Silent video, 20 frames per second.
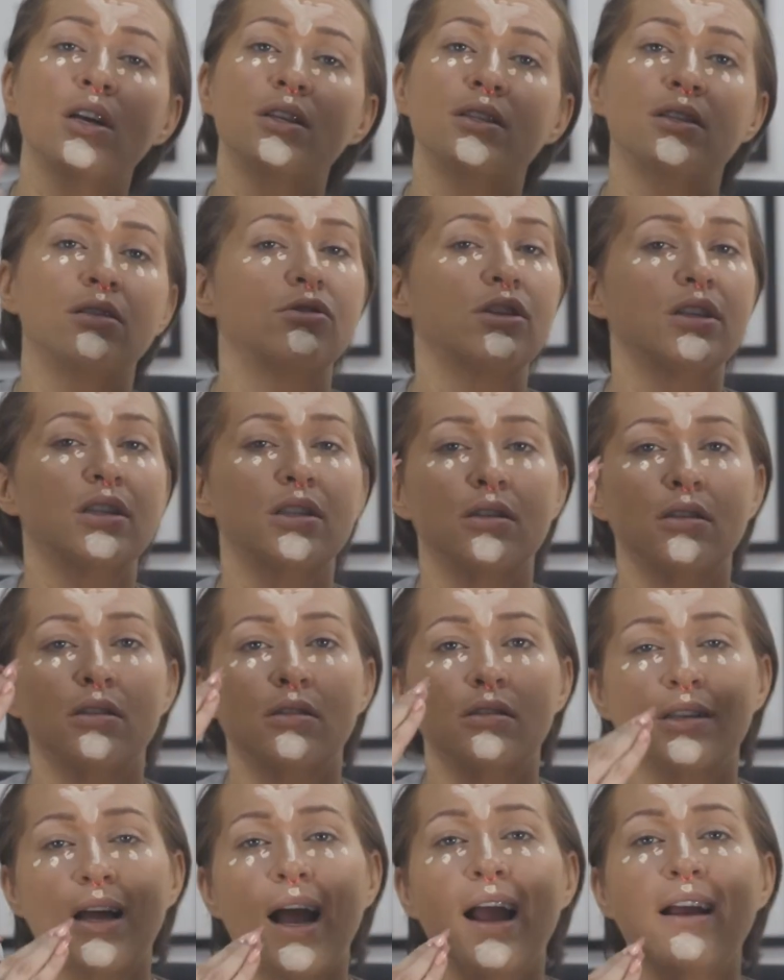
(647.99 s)
So just
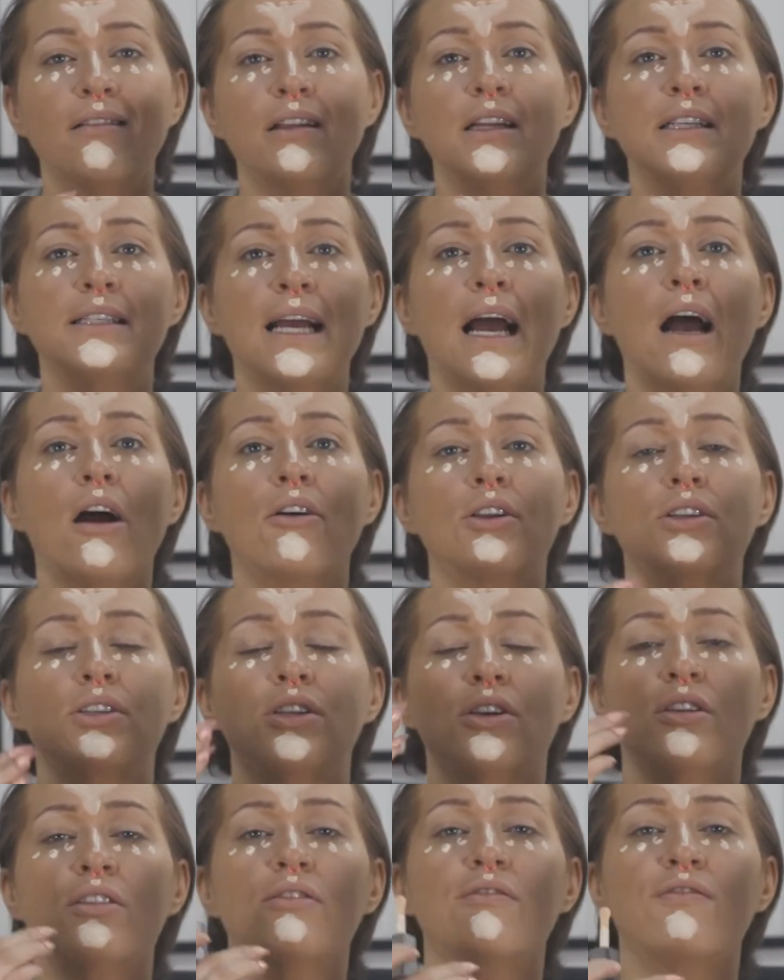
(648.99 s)
dial it down
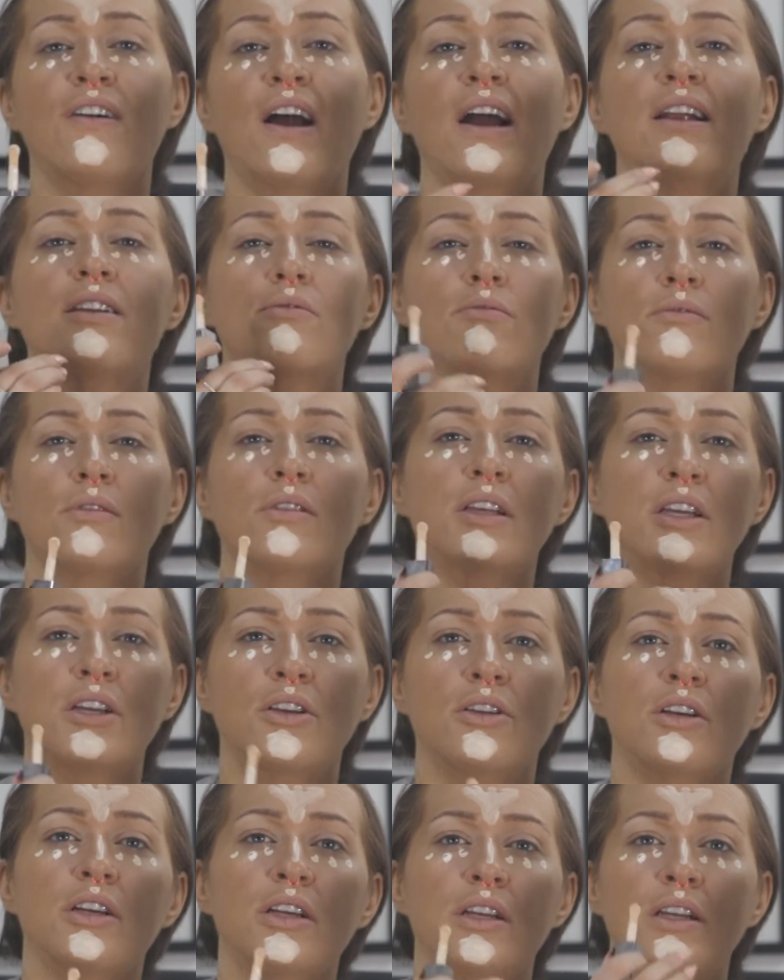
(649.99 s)
until you find a really
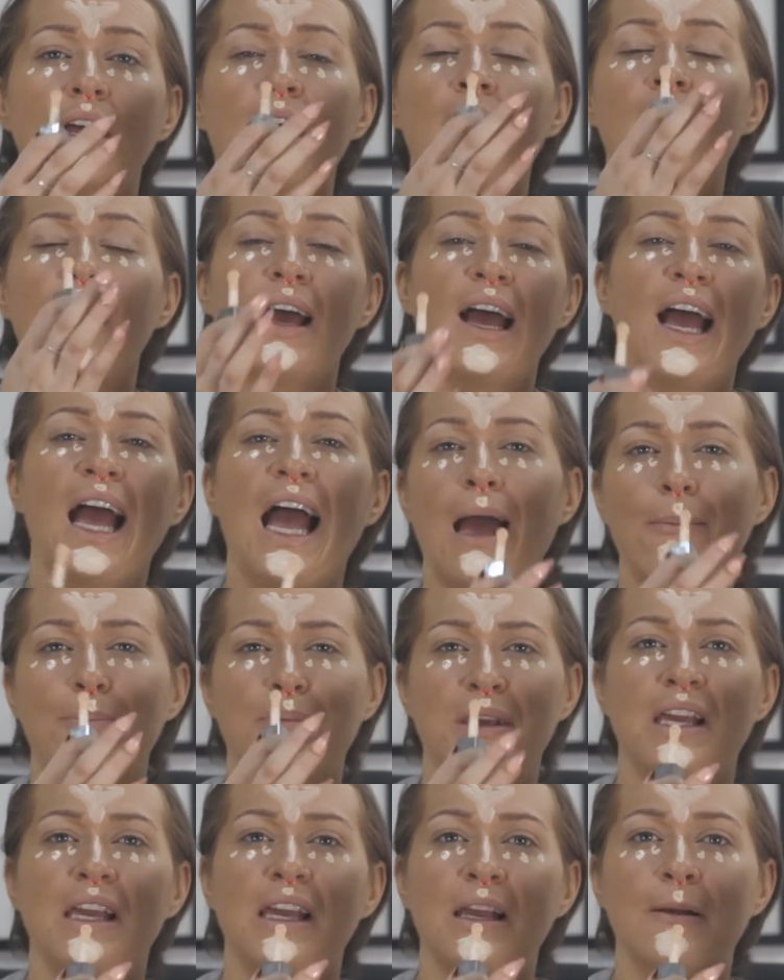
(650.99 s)
good,
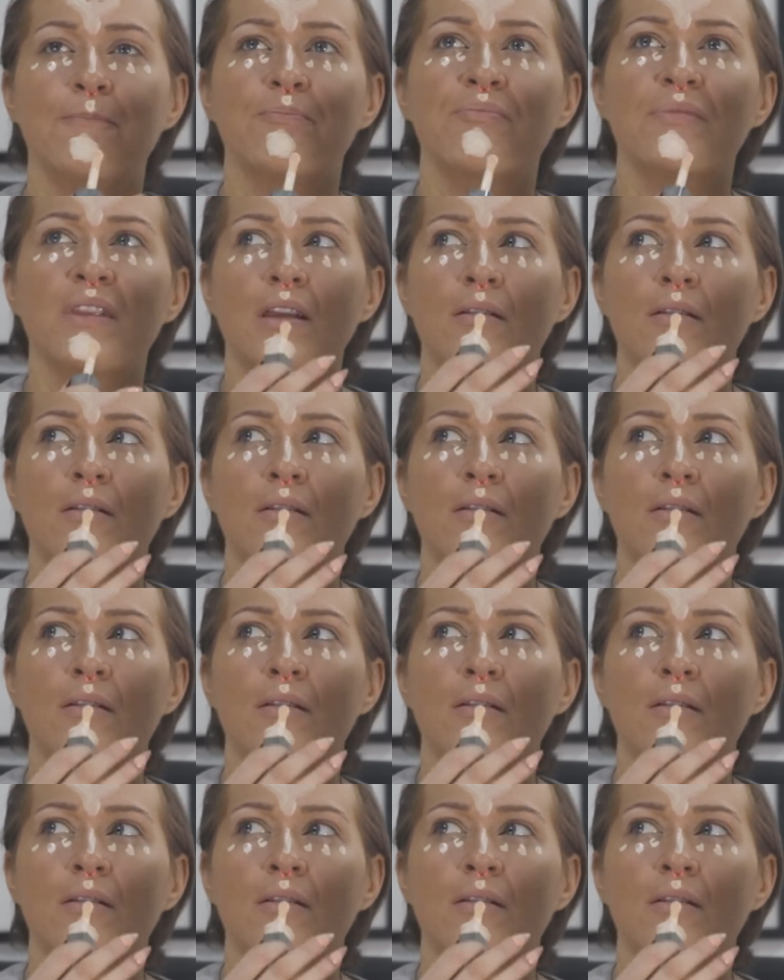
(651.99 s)
happy